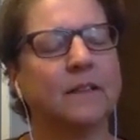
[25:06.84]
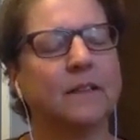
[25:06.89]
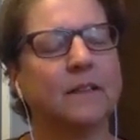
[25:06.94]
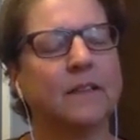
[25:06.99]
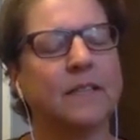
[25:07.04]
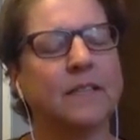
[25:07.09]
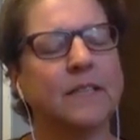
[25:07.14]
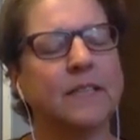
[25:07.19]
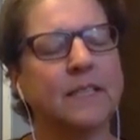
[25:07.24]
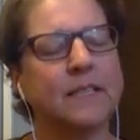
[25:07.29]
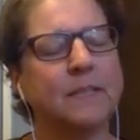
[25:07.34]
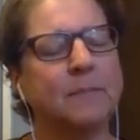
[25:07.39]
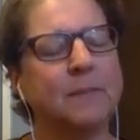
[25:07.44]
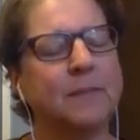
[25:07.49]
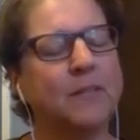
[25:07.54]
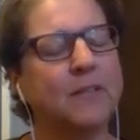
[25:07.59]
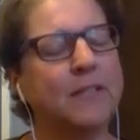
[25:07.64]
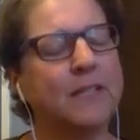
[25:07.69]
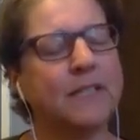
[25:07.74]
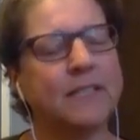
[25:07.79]
this
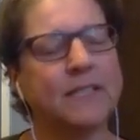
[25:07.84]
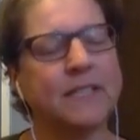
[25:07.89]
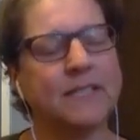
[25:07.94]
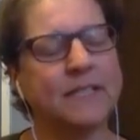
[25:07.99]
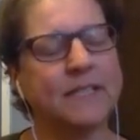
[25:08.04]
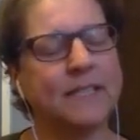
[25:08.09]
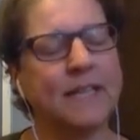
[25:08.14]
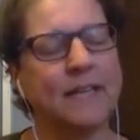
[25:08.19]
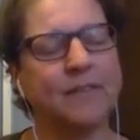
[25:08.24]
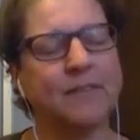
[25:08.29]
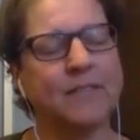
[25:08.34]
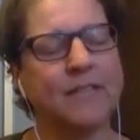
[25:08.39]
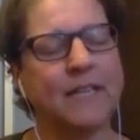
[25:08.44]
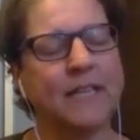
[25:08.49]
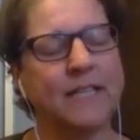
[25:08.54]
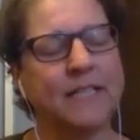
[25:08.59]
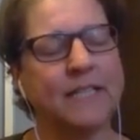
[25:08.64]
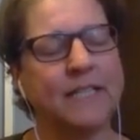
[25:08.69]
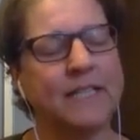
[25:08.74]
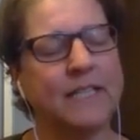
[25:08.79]
experience doesn't have to
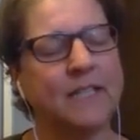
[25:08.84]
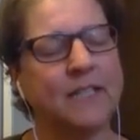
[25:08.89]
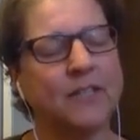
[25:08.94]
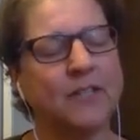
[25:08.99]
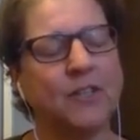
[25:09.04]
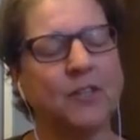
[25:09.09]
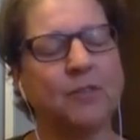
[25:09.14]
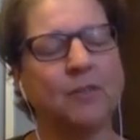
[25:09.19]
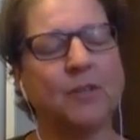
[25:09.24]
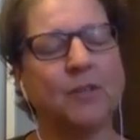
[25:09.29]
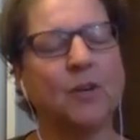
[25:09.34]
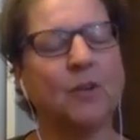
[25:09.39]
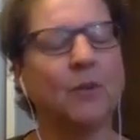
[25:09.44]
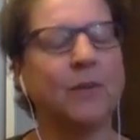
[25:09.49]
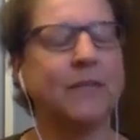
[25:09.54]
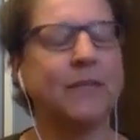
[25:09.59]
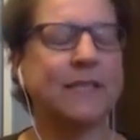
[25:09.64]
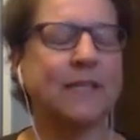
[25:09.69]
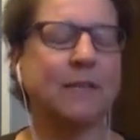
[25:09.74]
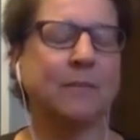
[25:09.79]
end here. You can
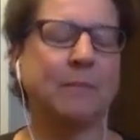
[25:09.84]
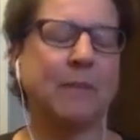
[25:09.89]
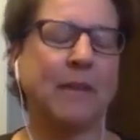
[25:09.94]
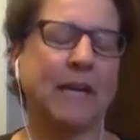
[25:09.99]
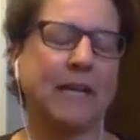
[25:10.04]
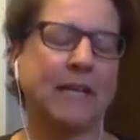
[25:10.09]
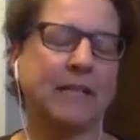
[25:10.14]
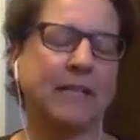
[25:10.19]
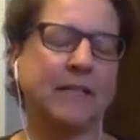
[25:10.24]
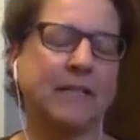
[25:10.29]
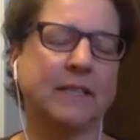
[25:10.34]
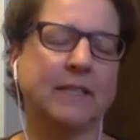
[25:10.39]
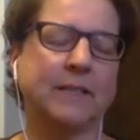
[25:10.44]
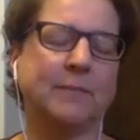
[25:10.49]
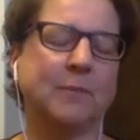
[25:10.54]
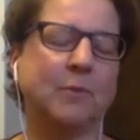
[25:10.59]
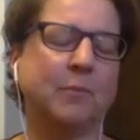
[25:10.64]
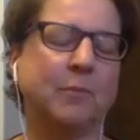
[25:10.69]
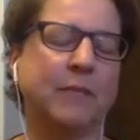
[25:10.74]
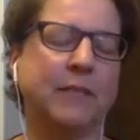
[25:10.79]
always come back to this
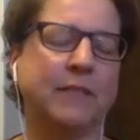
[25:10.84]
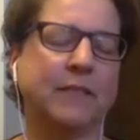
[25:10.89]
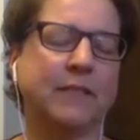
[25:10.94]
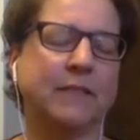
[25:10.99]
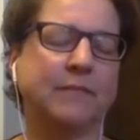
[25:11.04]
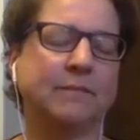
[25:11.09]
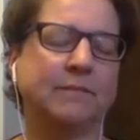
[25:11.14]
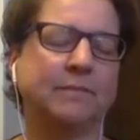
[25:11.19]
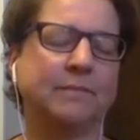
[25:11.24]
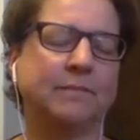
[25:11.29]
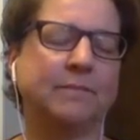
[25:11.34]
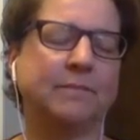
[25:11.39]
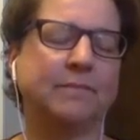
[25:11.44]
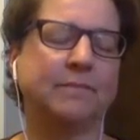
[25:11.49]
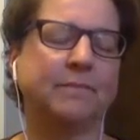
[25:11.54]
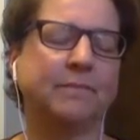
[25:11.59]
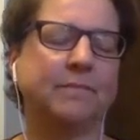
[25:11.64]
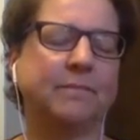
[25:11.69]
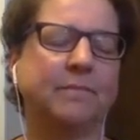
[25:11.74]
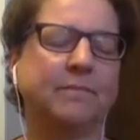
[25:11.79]
moment
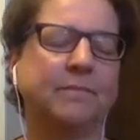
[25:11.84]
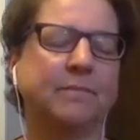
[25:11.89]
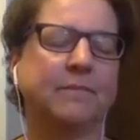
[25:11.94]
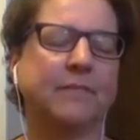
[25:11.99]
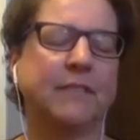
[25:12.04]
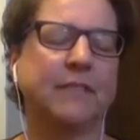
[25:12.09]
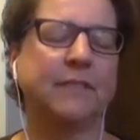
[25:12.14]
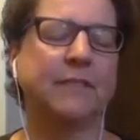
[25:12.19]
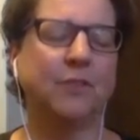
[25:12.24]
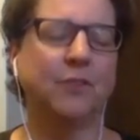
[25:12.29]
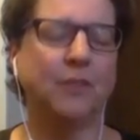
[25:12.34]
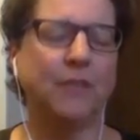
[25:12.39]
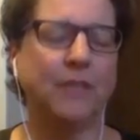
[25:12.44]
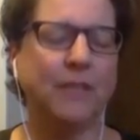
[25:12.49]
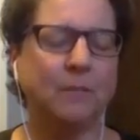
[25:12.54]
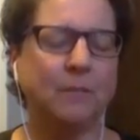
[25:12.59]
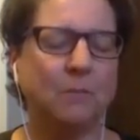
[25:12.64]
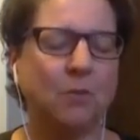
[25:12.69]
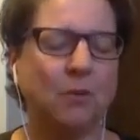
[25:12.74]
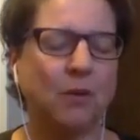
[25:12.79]
if you
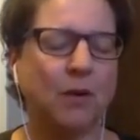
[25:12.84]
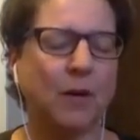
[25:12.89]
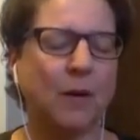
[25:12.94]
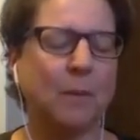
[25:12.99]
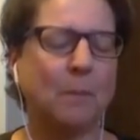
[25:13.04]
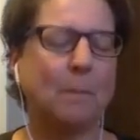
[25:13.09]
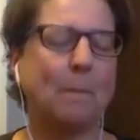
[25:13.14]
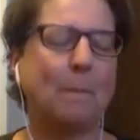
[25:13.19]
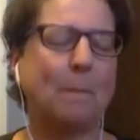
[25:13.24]
need more.